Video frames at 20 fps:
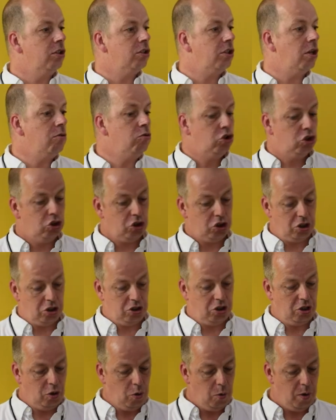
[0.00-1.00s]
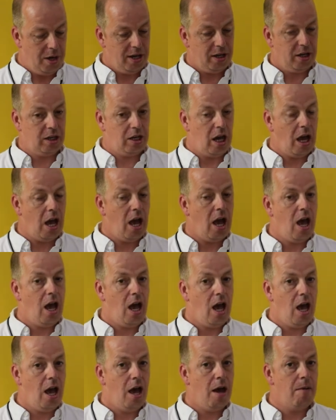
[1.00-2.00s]
So just a quick,
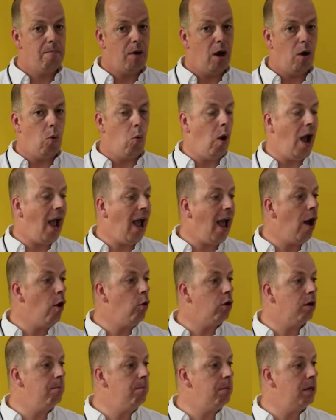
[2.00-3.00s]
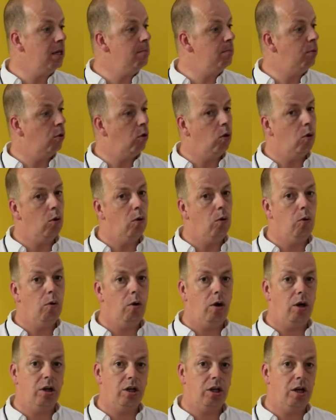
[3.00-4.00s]
um, how can
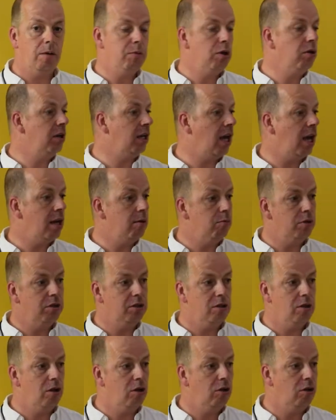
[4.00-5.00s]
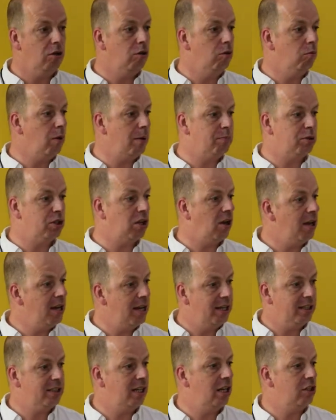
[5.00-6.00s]
people communicate with you?
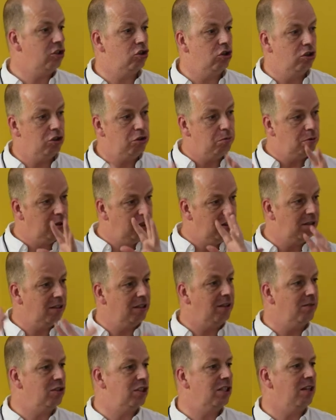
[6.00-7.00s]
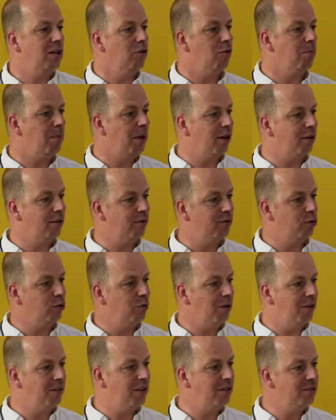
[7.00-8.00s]
Website, etc. Do you want to give us a little plug for
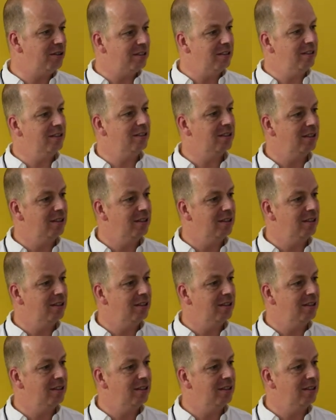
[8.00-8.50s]
all of those things?